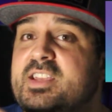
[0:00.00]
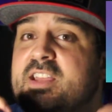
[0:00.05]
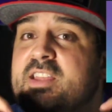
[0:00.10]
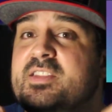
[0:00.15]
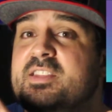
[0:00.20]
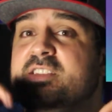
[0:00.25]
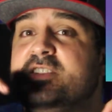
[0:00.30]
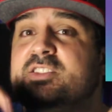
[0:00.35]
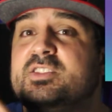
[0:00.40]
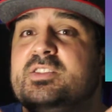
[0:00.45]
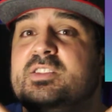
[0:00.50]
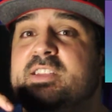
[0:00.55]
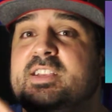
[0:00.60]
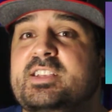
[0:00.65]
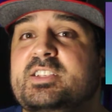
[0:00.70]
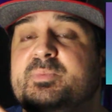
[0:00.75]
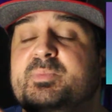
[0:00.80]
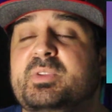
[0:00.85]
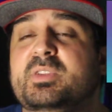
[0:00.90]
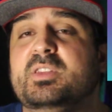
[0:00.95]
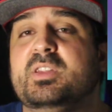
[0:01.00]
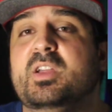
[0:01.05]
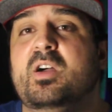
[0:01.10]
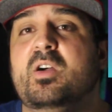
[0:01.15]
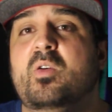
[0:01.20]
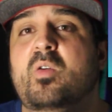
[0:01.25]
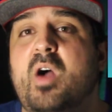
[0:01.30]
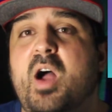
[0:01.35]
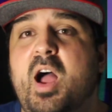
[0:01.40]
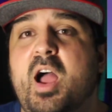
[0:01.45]
in the links
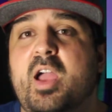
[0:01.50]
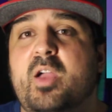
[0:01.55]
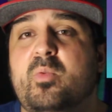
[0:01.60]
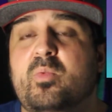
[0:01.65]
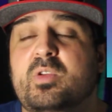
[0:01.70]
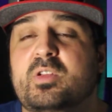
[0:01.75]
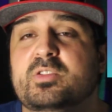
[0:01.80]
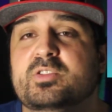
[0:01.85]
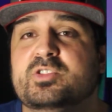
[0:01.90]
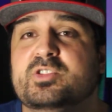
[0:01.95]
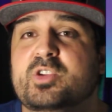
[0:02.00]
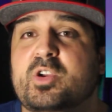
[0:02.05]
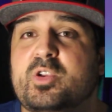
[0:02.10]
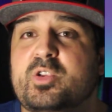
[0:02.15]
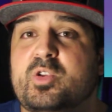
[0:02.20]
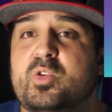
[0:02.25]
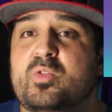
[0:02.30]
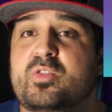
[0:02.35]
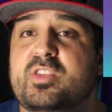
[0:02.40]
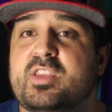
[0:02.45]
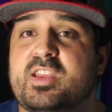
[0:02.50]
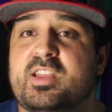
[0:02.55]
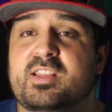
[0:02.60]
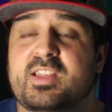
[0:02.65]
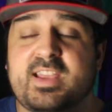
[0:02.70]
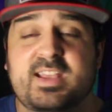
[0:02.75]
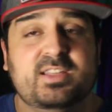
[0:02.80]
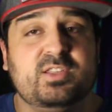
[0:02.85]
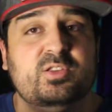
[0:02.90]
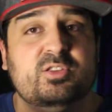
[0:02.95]
below I will show you the
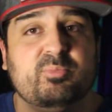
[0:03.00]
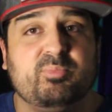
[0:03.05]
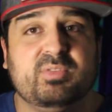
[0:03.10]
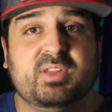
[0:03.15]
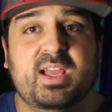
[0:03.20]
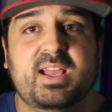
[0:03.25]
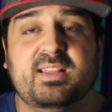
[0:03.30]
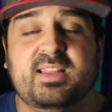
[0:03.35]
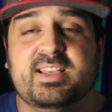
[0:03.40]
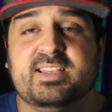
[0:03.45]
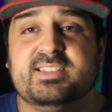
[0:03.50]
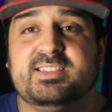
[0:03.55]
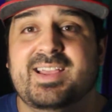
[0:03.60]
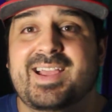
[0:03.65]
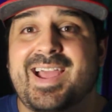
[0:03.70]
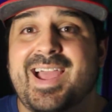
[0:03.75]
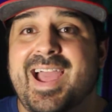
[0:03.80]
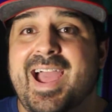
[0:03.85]
link to the playlist